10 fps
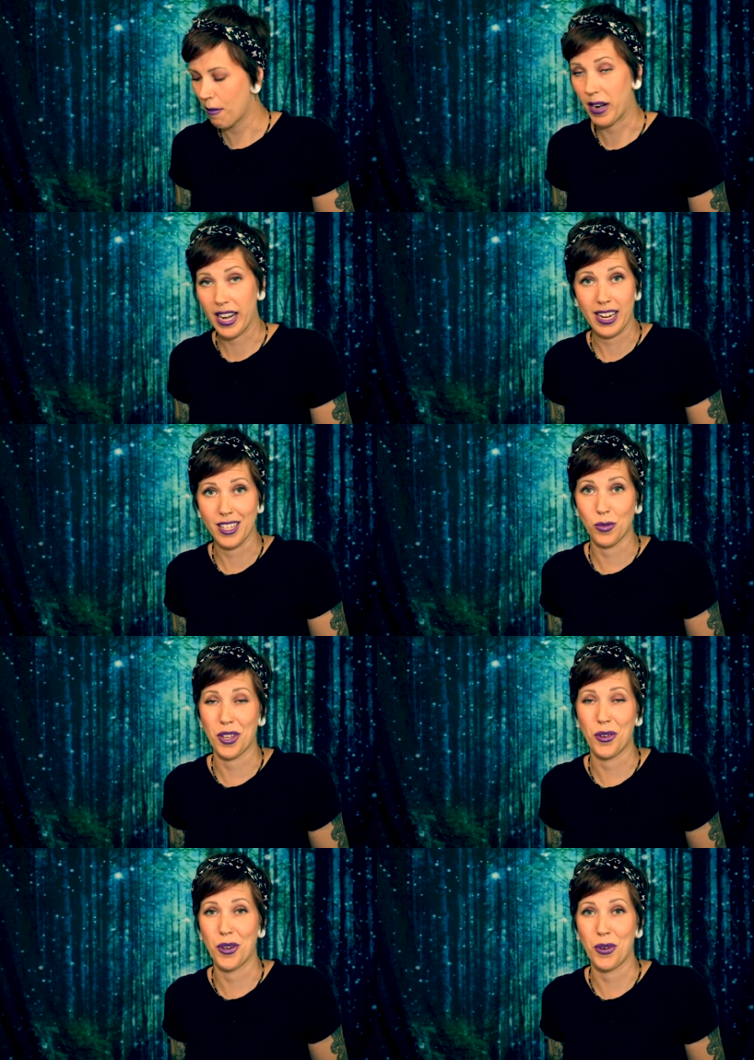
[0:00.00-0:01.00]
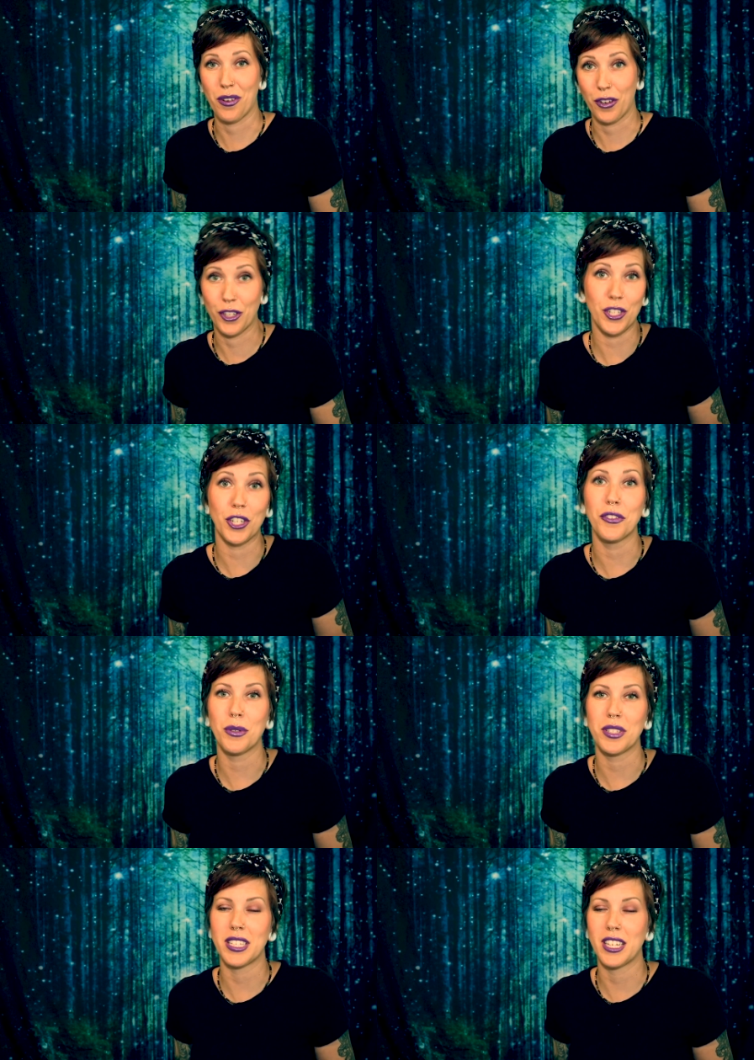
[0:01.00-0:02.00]
But I guess without knowing for sure if it
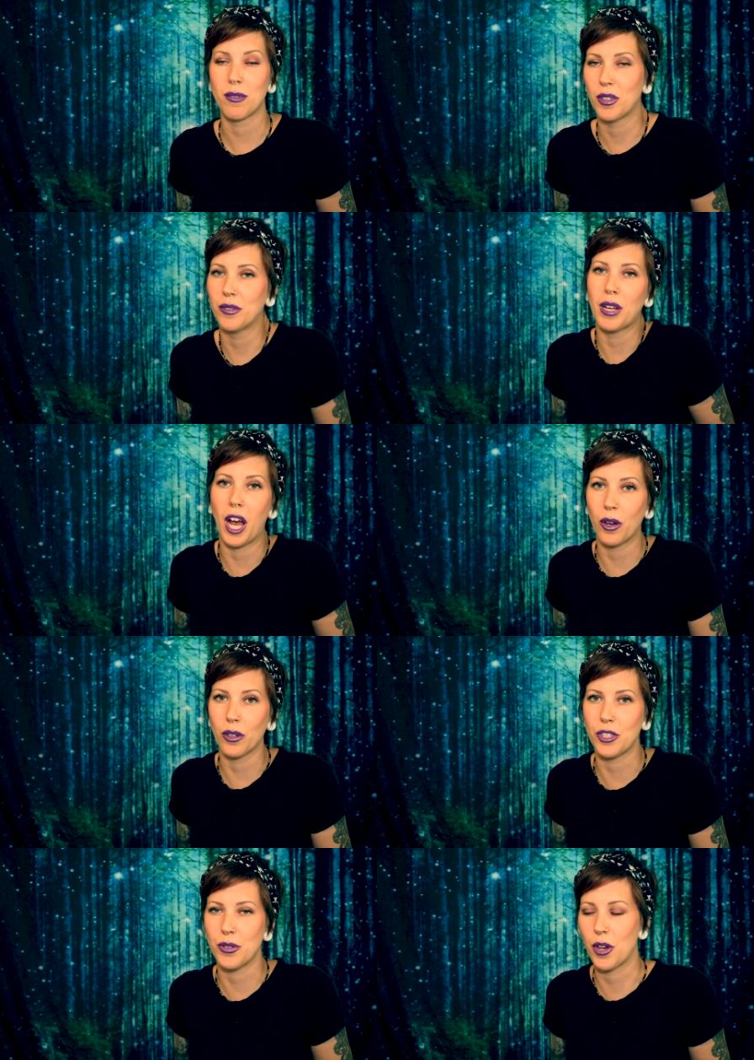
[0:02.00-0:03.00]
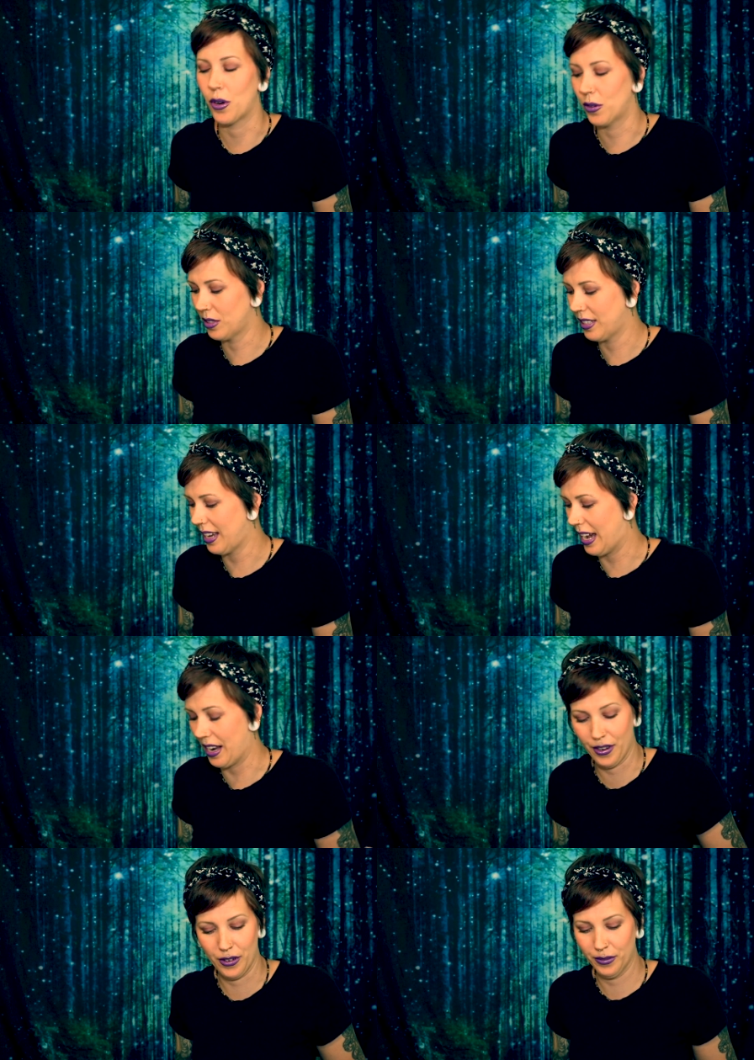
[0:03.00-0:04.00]
was an animal, how could you know? I
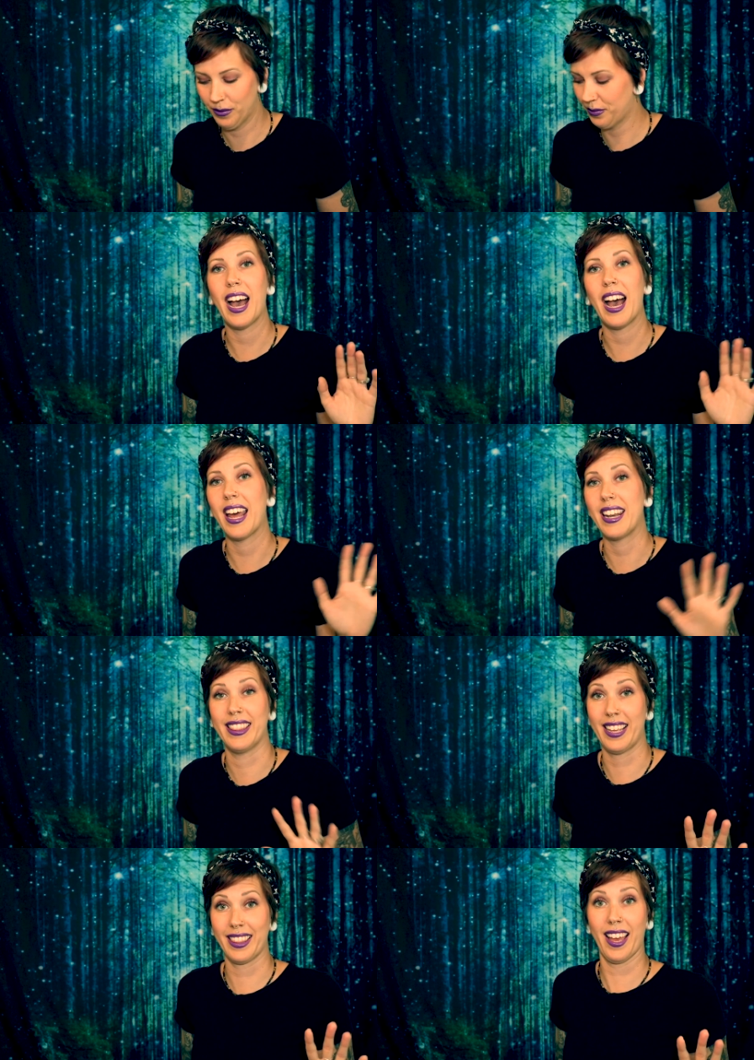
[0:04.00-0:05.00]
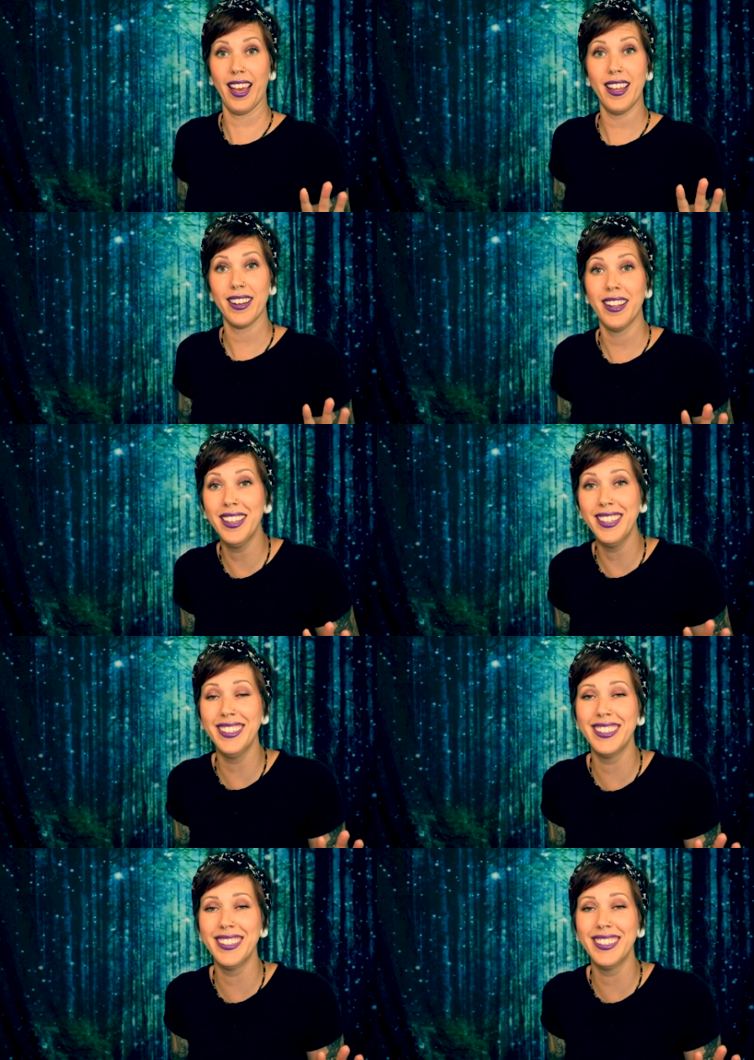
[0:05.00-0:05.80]
don't know. I didn't like that.